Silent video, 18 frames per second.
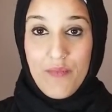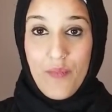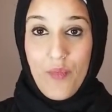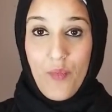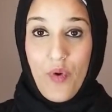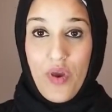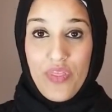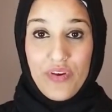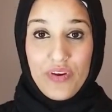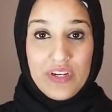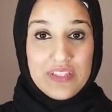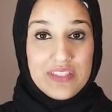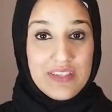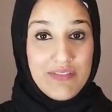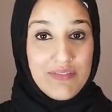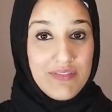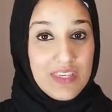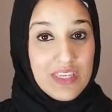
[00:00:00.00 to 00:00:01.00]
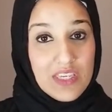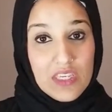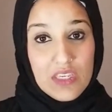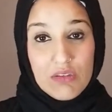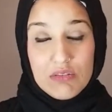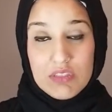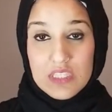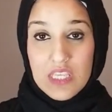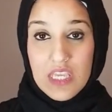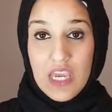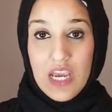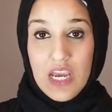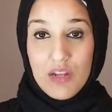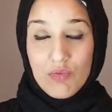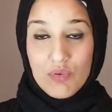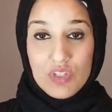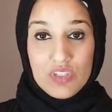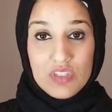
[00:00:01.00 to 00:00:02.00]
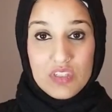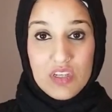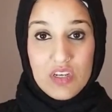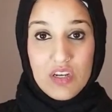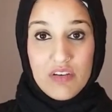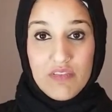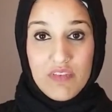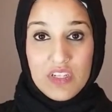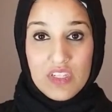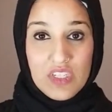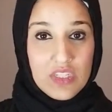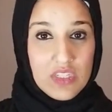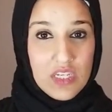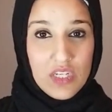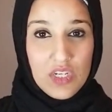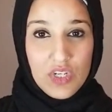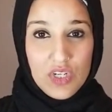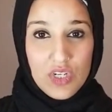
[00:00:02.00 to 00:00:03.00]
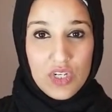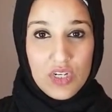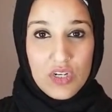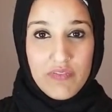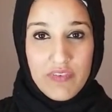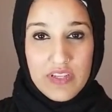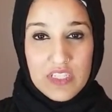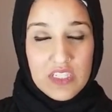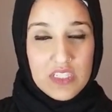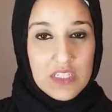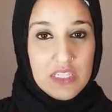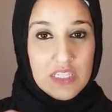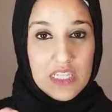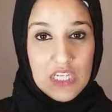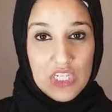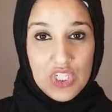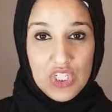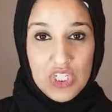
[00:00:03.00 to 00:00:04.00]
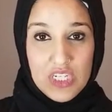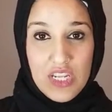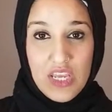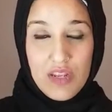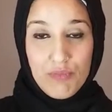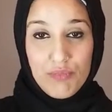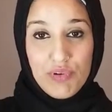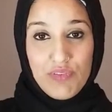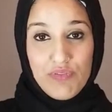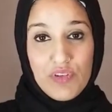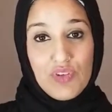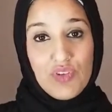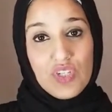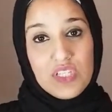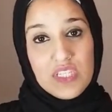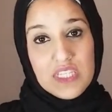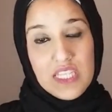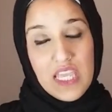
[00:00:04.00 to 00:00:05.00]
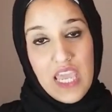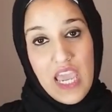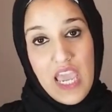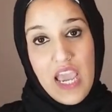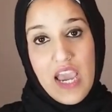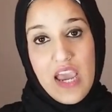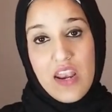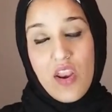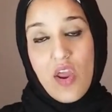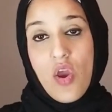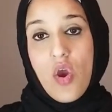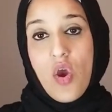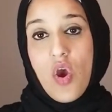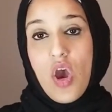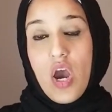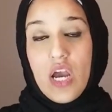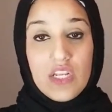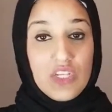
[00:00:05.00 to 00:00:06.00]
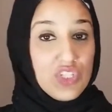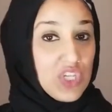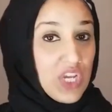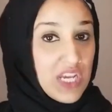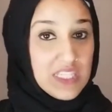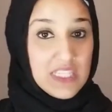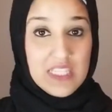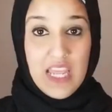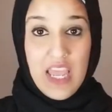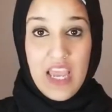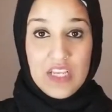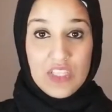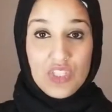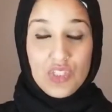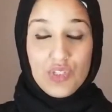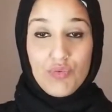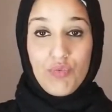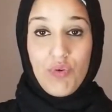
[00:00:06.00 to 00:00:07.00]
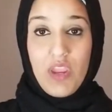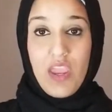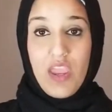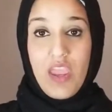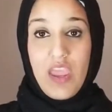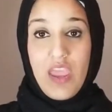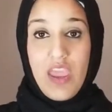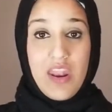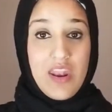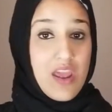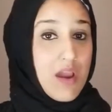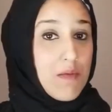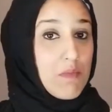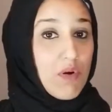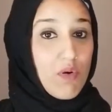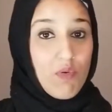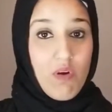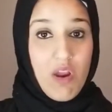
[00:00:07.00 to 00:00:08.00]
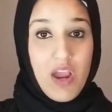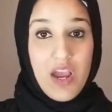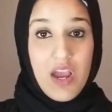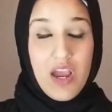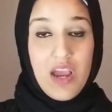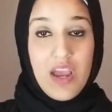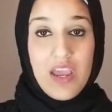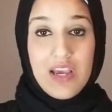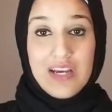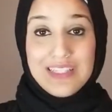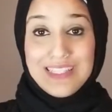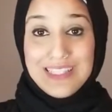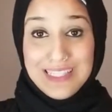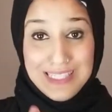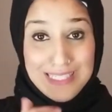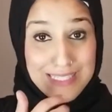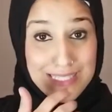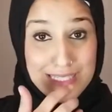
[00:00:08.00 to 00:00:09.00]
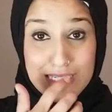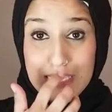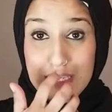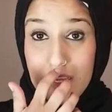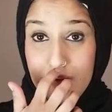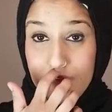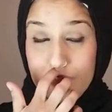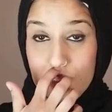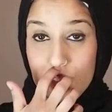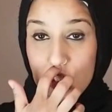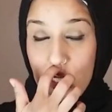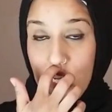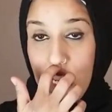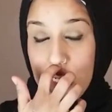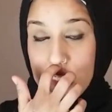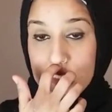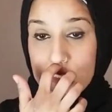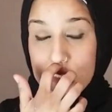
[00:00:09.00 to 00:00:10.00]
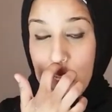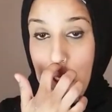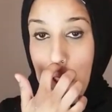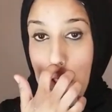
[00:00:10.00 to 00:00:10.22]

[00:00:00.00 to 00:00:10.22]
whether it's a VQ scan, which is a ventilation and perfusion scan, a chest x-ray, an MRI, a CT of the chest,